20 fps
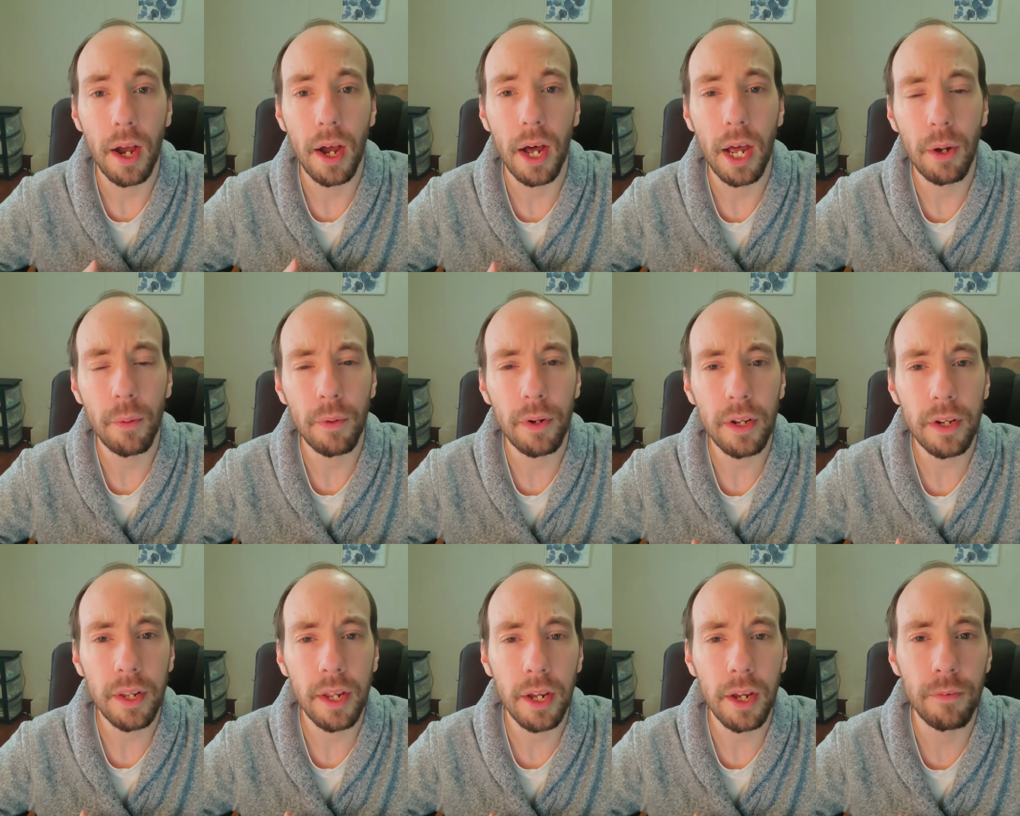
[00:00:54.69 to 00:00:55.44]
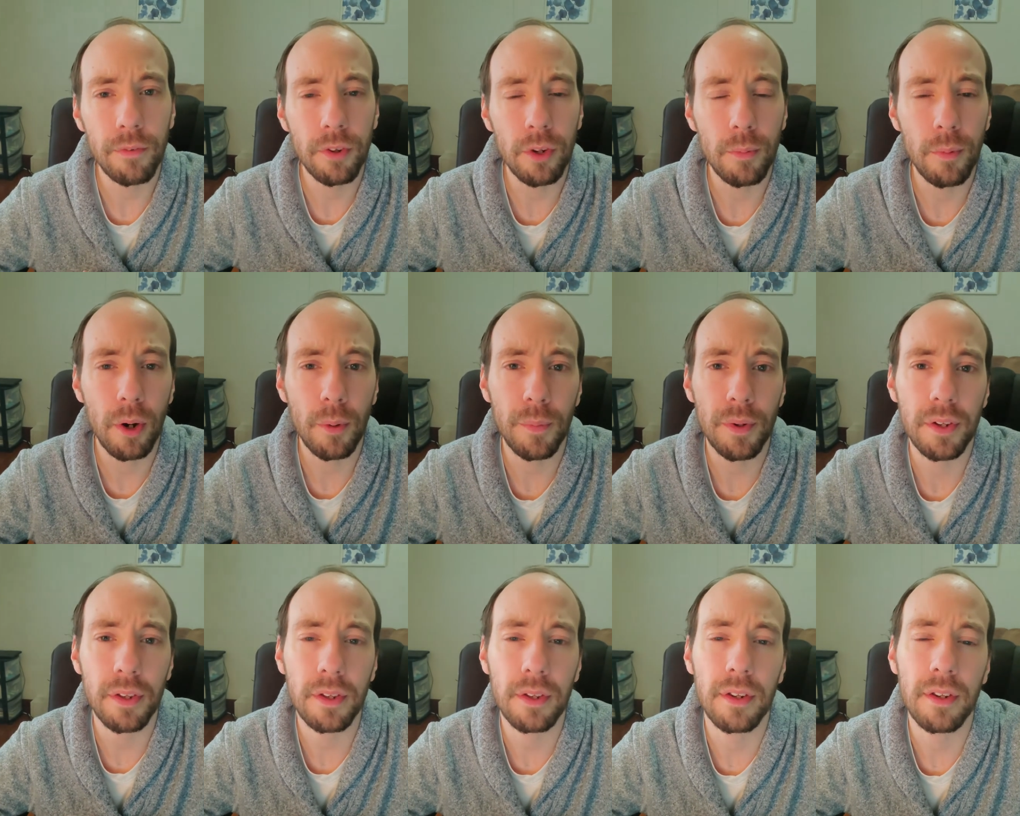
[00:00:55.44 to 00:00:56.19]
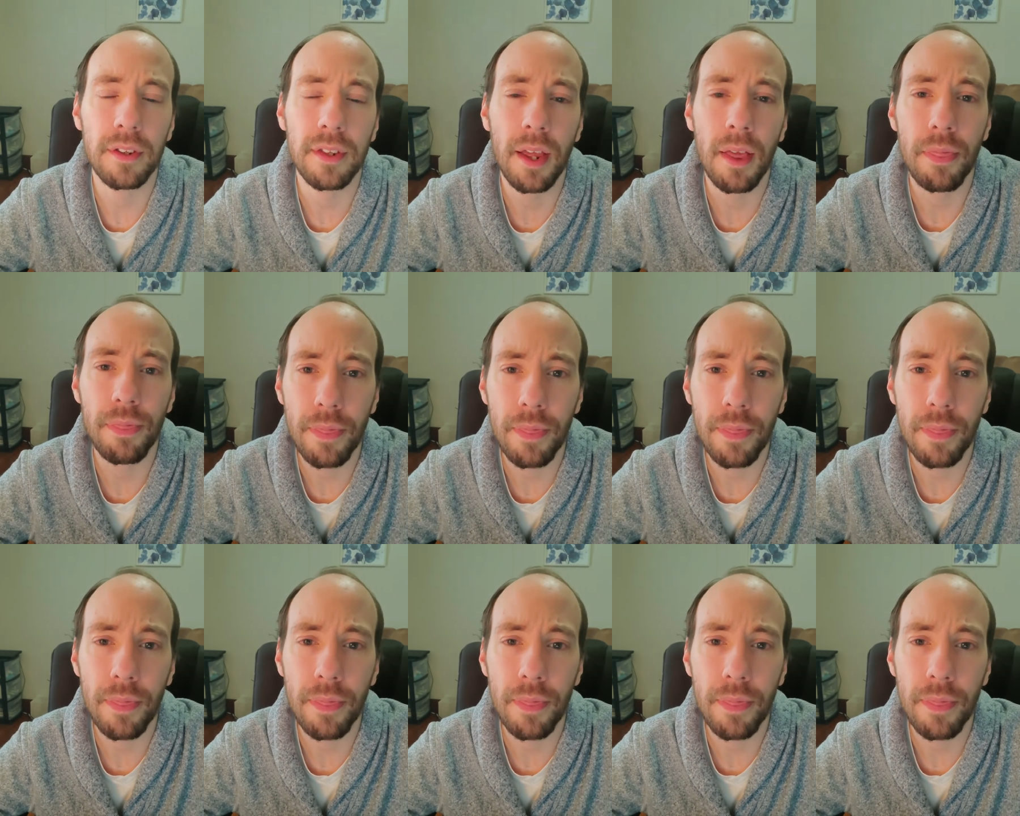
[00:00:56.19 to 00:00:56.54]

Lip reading: I want to take a few moments and say